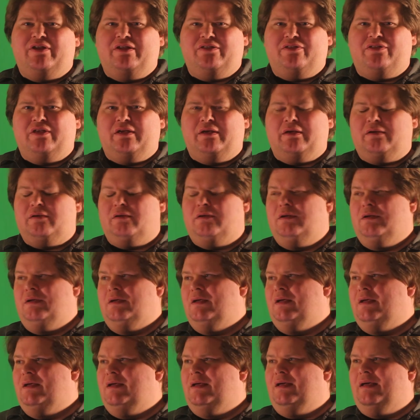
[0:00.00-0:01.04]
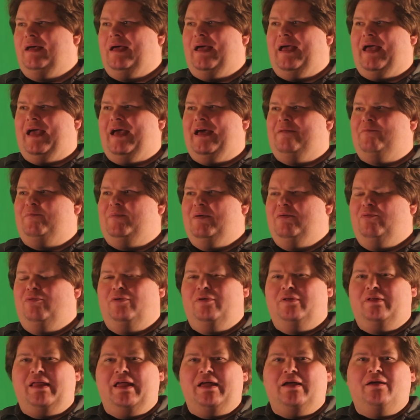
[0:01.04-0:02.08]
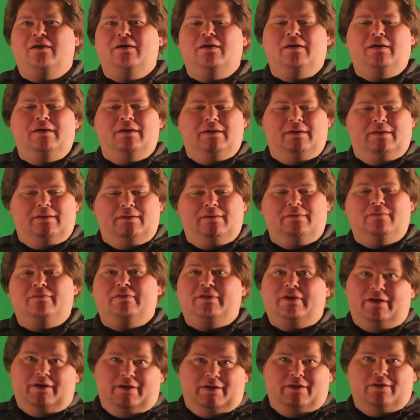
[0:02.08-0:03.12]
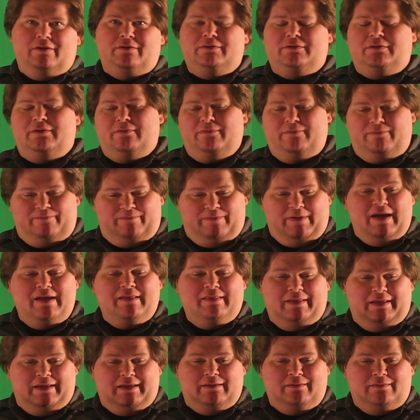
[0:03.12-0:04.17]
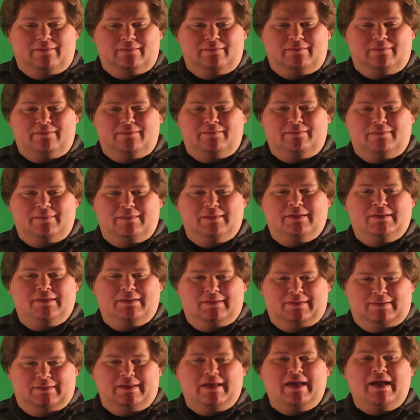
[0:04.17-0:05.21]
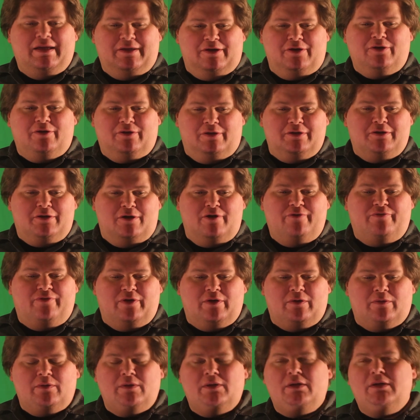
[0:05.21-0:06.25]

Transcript: I think. And people were like, there it goes, finally. Yeah, here a Lenovo.